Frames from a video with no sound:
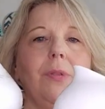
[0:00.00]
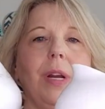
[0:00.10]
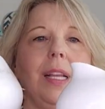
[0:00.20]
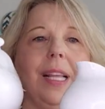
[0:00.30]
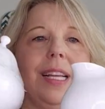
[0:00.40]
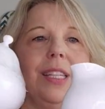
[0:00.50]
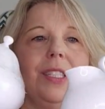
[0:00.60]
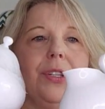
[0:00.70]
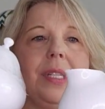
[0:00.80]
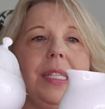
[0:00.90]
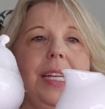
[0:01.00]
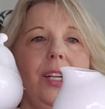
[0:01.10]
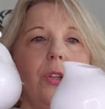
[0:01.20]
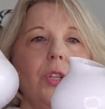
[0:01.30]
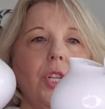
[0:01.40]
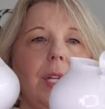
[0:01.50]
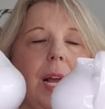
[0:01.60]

right? Like a little sea urchin.